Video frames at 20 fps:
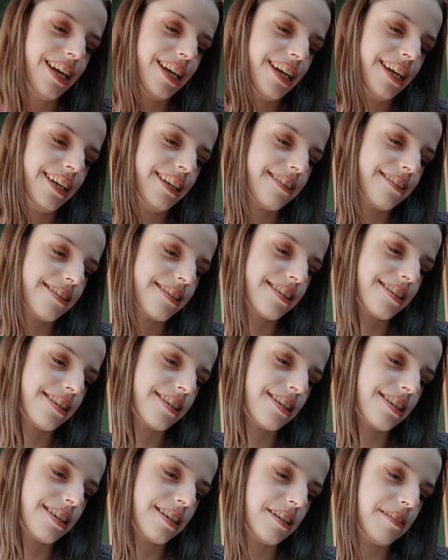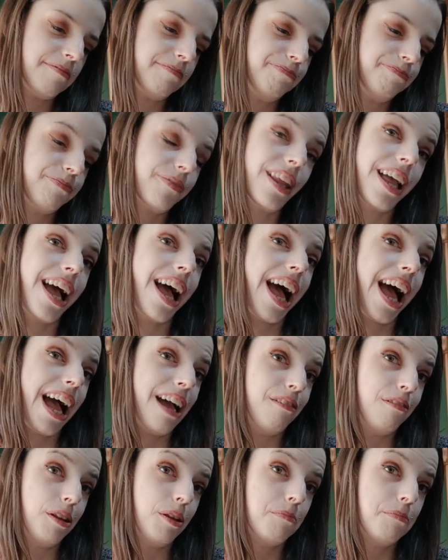It's, I
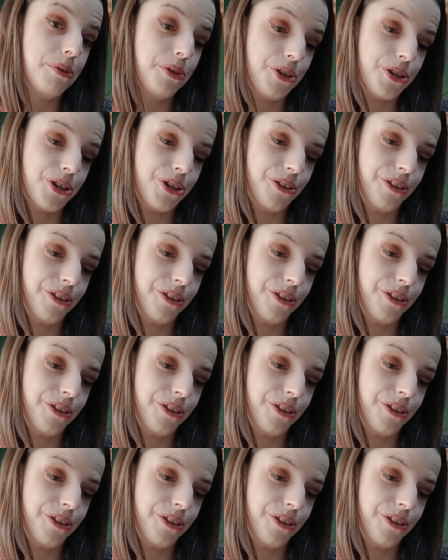will butcher